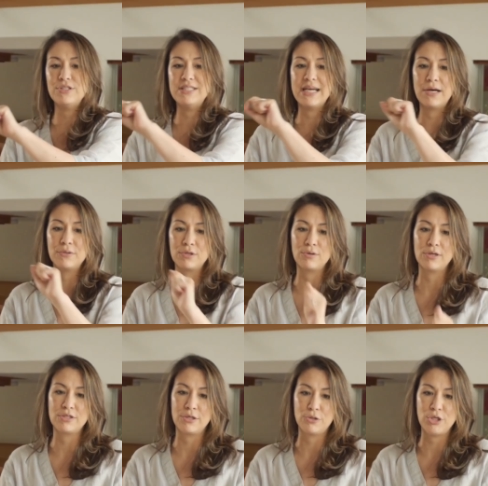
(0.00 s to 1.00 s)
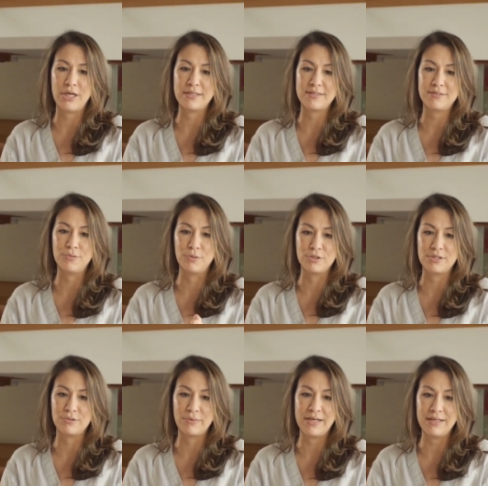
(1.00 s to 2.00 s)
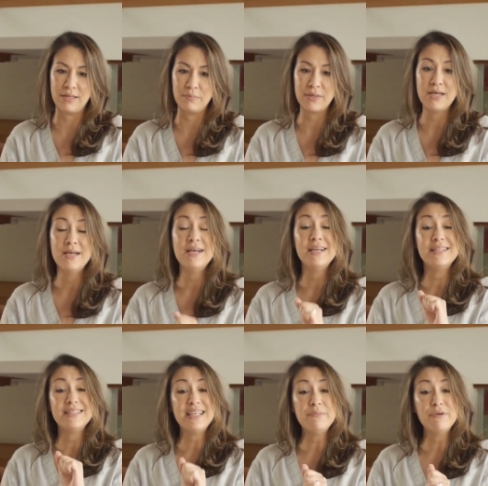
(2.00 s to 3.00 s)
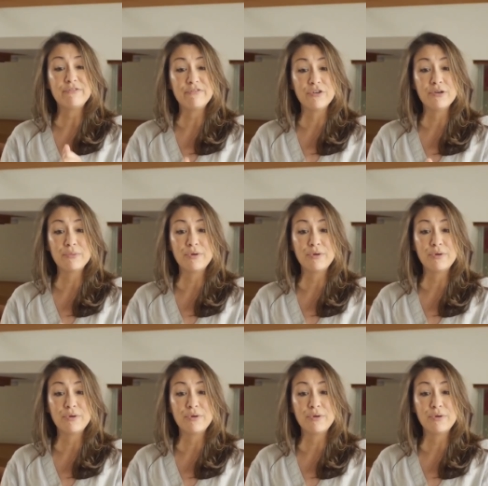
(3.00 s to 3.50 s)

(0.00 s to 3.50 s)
down across their chest towards their right hip. Keep a firm